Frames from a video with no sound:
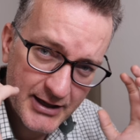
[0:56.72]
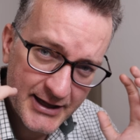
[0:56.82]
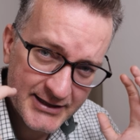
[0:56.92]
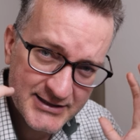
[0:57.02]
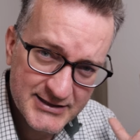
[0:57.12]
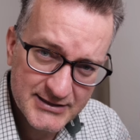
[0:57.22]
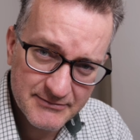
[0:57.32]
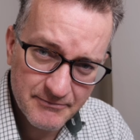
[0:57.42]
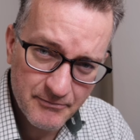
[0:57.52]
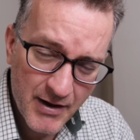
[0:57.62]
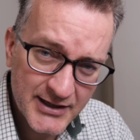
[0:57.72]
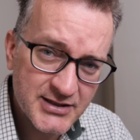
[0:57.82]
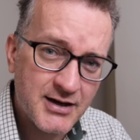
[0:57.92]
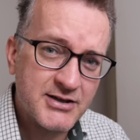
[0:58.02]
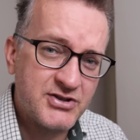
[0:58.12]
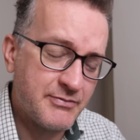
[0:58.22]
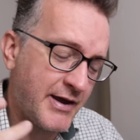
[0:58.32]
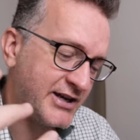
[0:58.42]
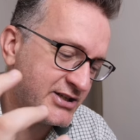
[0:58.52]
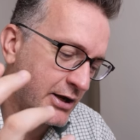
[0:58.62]
It's my task to
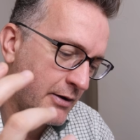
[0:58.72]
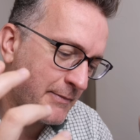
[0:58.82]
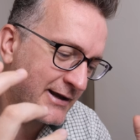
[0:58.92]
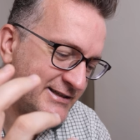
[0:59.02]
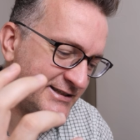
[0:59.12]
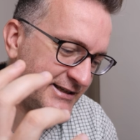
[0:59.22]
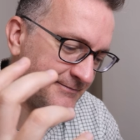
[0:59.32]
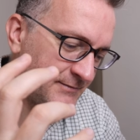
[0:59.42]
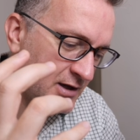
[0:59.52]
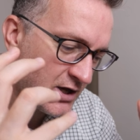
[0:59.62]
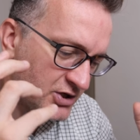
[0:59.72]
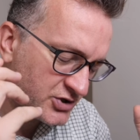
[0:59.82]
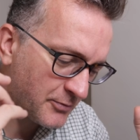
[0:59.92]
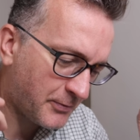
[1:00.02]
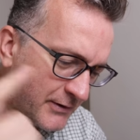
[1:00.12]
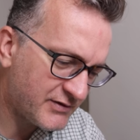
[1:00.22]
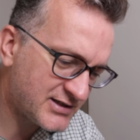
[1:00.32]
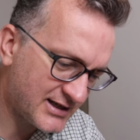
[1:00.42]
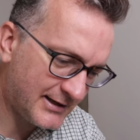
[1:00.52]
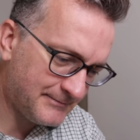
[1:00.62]
manage that complexity. So
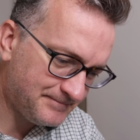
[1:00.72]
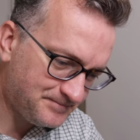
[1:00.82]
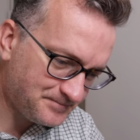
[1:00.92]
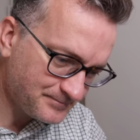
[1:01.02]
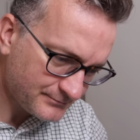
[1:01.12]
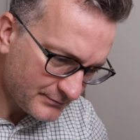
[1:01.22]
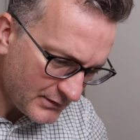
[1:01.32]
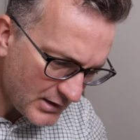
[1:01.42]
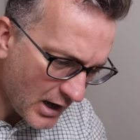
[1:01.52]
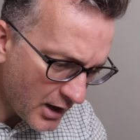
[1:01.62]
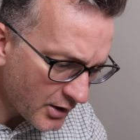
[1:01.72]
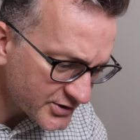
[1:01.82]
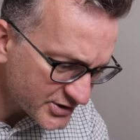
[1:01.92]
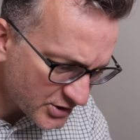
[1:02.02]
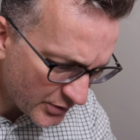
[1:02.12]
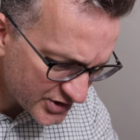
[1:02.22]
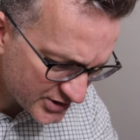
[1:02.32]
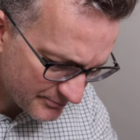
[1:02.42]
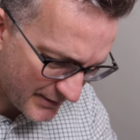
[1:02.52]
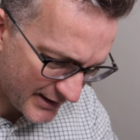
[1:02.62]
previously, I asked this
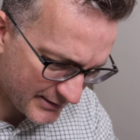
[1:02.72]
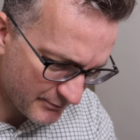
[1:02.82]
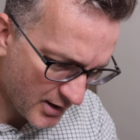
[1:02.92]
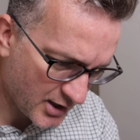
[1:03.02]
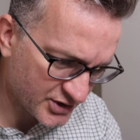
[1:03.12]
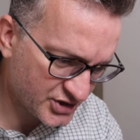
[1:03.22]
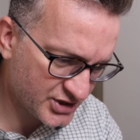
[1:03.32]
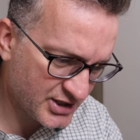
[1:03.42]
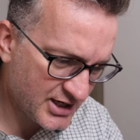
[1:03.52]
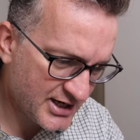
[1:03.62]
question back in March,